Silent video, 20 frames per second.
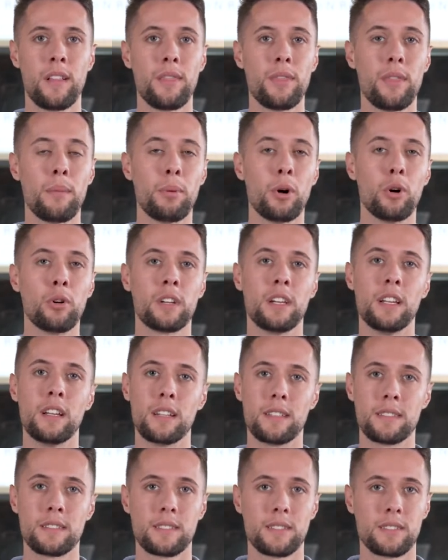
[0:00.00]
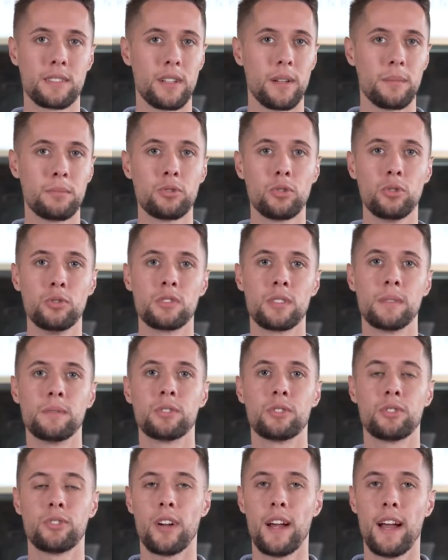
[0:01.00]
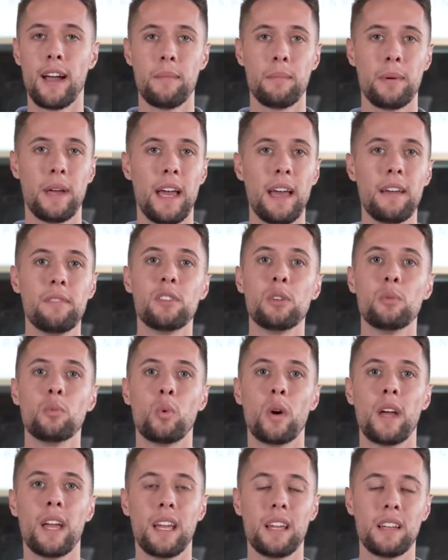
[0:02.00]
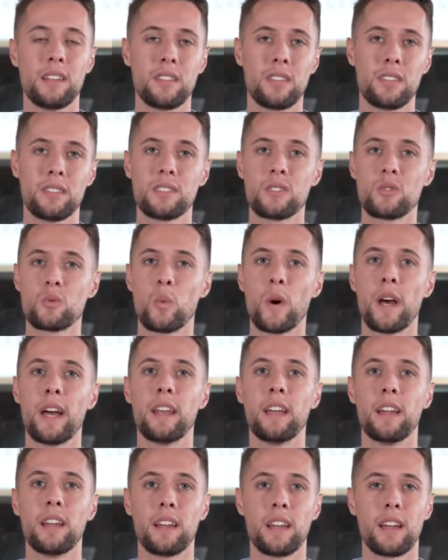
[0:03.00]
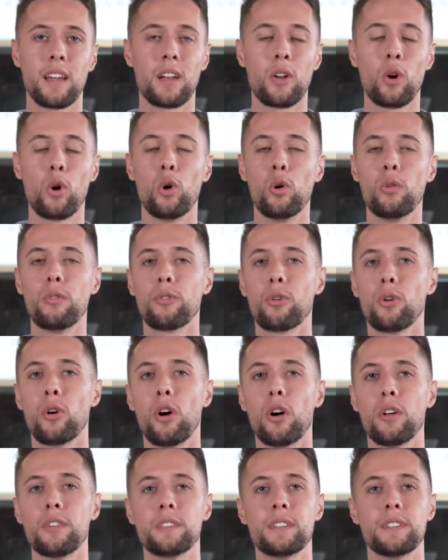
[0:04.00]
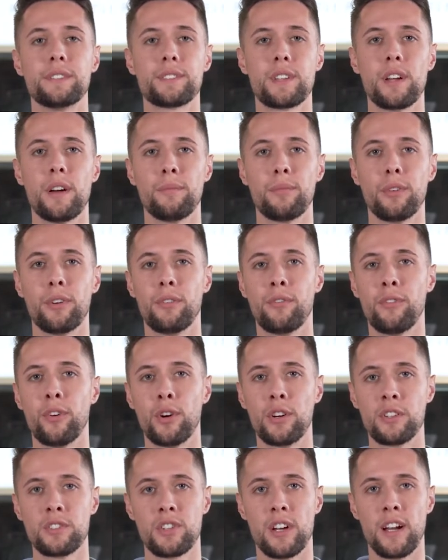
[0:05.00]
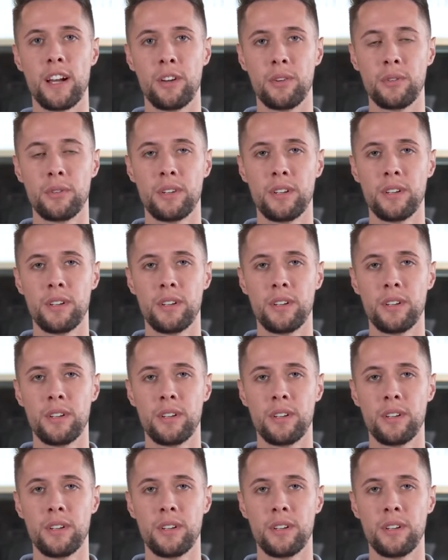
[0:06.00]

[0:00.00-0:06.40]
The bulkiness, obtrusive strap, heavy weight, sweating, and overall discomfort for a child.